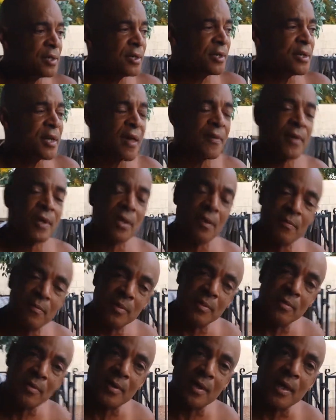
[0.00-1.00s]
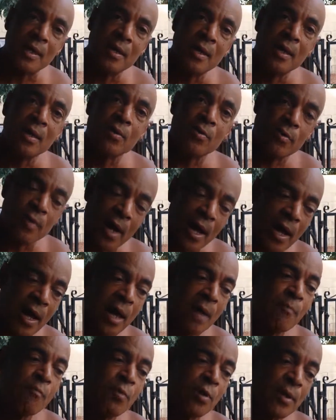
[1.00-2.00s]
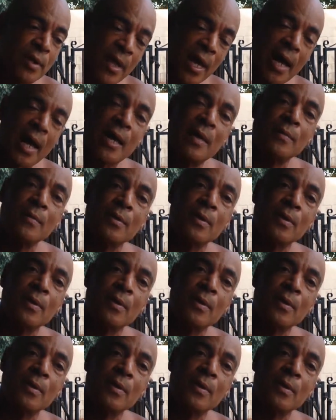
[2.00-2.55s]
another community. Crime will not